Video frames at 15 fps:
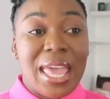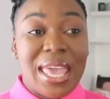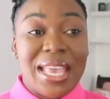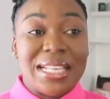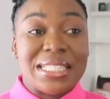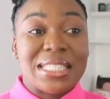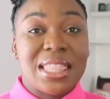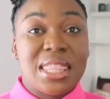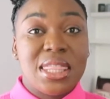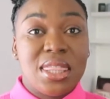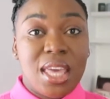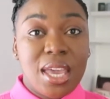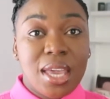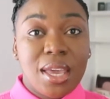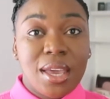is
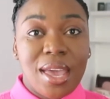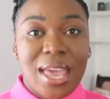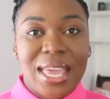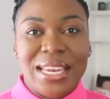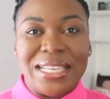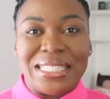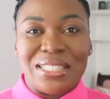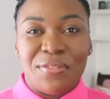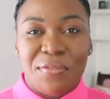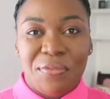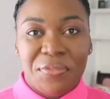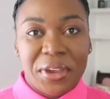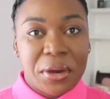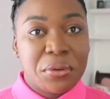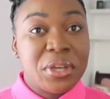thick and it's
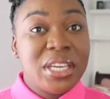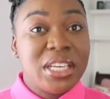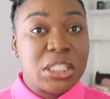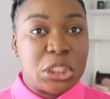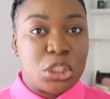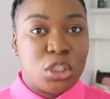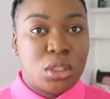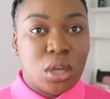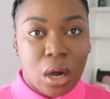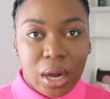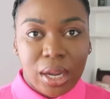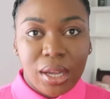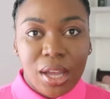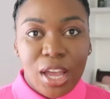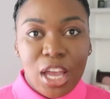very
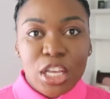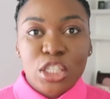dark,